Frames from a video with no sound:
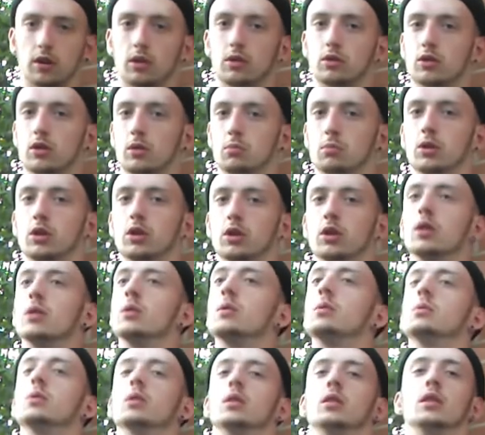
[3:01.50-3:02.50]
some of
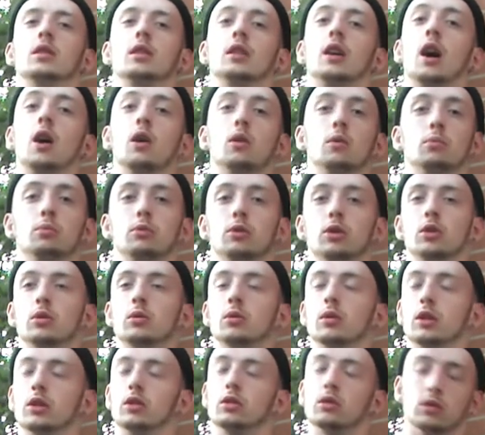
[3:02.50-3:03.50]
you and help you,
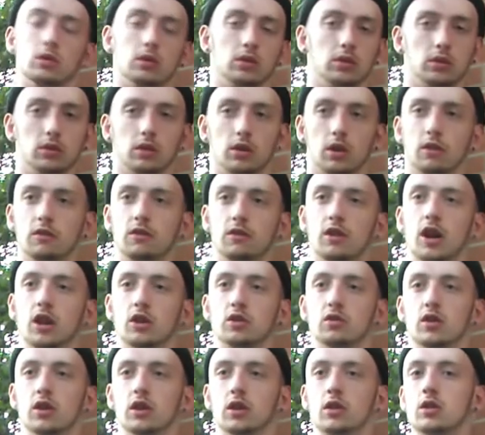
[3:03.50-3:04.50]
and you know, vice
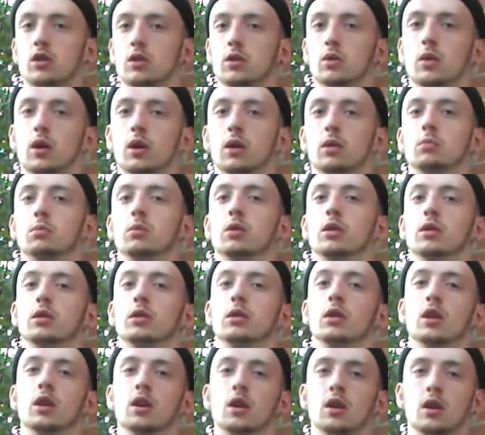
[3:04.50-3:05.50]
versa, you help me.
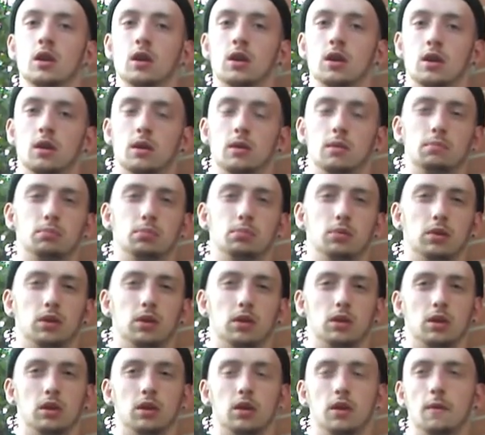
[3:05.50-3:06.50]
But
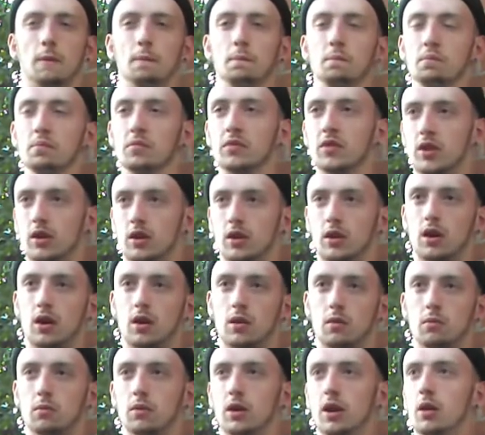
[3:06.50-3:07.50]
a
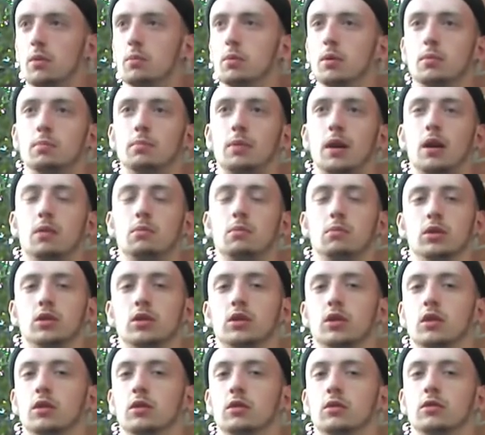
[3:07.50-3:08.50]
little bit about
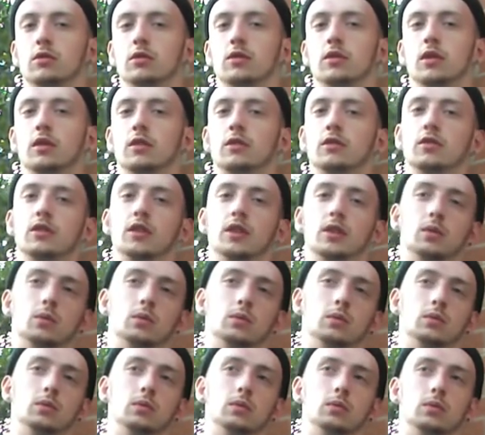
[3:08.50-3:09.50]
myself, I feel
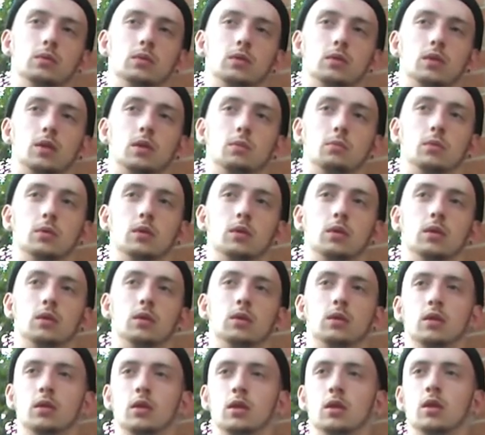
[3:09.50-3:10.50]
I'm a
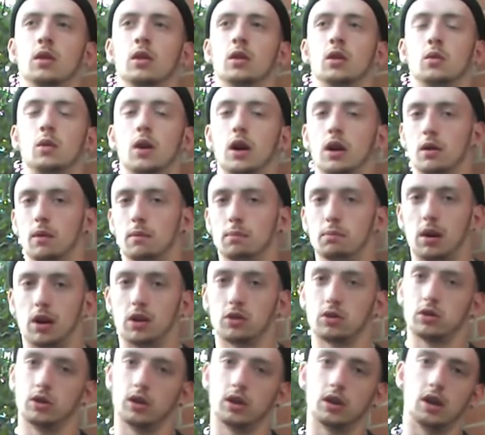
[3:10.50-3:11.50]
quite
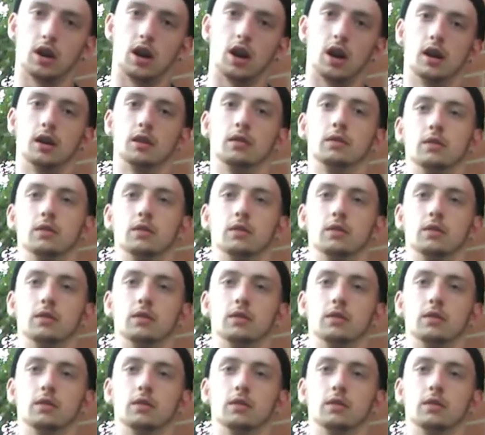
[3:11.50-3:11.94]
compassionate guy.